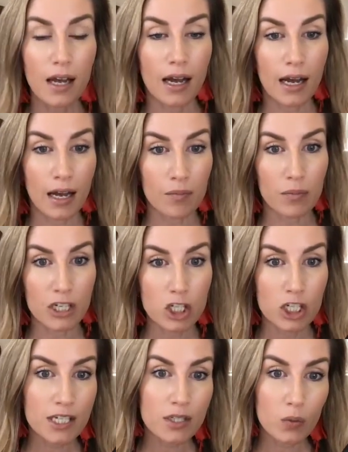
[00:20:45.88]
But
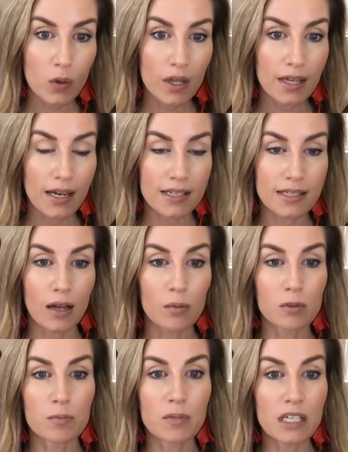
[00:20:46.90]
she's the one that has
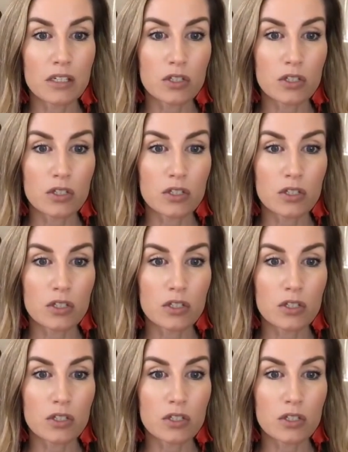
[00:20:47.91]
helped me.